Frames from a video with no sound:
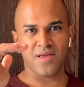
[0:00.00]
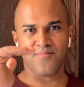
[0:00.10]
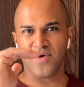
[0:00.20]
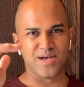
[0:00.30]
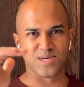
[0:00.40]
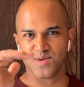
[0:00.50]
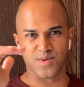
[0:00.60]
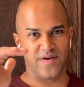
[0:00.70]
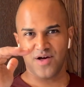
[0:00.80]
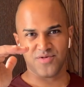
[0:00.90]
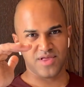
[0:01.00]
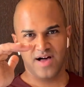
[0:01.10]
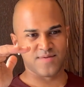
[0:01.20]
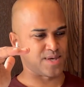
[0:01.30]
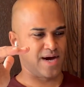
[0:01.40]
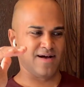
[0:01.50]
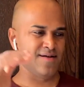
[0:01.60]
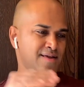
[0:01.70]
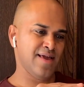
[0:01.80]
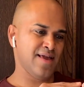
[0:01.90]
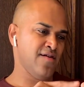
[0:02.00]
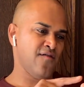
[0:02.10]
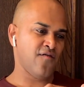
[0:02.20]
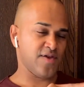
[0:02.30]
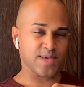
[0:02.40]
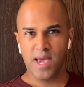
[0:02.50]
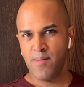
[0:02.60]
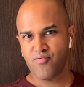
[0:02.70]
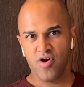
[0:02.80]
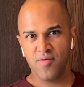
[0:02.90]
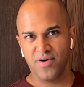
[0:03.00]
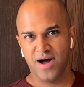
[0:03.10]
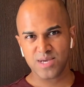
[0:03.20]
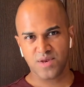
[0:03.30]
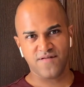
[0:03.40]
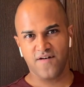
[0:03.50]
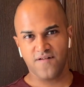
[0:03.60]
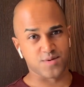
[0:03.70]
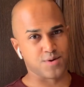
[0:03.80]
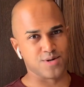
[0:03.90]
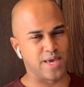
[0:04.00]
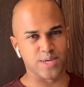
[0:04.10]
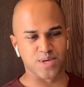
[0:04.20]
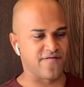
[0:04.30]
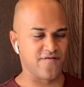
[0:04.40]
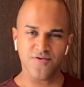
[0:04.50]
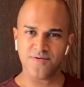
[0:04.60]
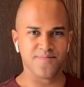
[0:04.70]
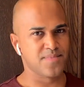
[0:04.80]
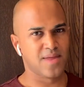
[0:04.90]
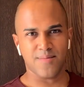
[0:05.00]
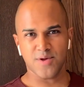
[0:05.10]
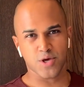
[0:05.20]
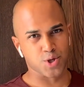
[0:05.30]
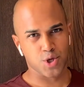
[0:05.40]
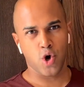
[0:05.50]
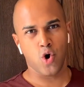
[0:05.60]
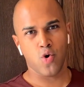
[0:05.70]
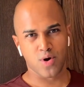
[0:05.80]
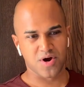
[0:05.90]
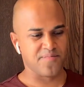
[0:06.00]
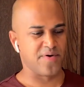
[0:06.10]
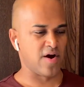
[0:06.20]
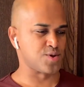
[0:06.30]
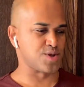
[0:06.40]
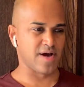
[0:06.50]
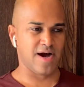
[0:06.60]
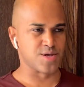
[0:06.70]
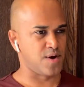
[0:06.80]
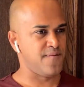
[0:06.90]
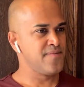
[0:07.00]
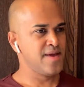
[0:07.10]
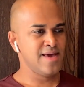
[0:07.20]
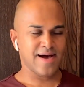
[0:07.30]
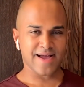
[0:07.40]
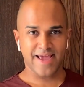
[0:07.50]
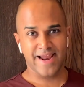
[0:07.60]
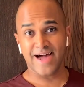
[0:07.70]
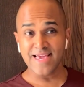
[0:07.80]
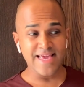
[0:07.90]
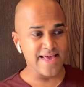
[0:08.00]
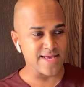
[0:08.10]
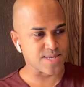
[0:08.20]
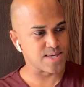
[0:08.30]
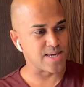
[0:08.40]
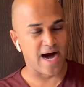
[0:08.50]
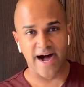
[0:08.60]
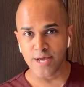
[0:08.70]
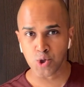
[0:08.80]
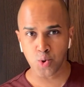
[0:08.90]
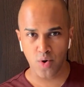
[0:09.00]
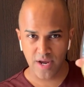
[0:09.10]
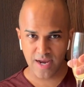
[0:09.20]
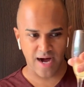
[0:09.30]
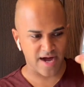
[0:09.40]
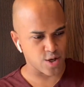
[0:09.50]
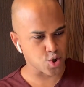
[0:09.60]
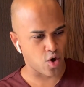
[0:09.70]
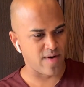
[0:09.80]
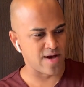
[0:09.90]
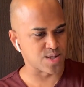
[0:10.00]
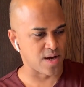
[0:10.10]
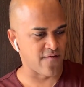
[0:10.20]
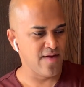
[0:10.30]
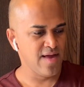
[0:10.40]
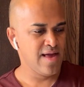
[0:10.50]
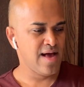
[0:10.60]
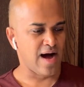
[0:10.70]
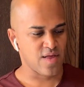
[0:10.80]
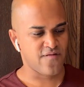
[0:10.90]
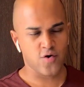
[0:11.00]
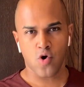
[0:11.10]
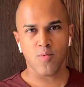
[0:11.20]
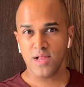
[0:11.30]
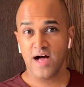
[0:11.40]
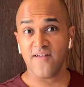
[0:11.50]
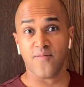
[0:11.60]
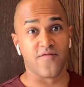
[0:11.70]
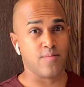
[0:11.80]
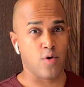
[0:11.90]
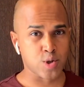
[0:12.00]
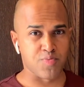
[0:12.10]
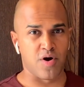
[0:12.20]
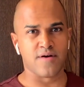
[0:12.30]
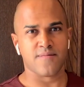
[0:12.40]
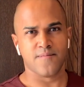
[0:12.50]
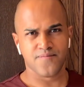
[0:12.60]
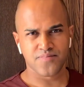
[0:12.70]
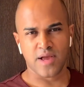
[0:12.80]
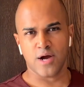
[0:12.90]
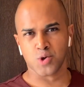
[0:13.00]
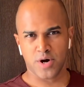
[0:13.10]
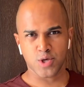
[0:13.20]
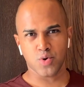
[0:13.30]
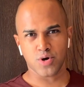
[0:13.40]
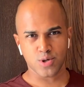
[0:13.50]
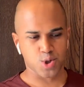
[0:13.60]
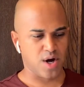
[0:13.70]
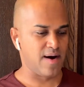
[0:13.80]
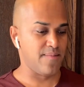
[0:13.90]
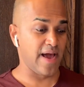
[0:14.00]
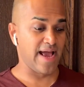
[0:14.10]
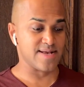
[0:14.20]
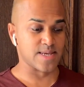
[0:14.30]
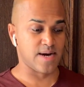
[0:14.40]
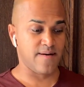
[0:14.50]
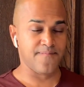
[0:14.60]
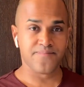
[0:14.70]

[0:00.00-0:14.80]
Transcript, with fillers: positives of a healthy lifestyle, the temporary positive of good tasting food, I mean, there's no comparison, guys. So, again, I eat, I drink, I enjoy myself. I live a normal life, but for the most part, I try to do a good job and um,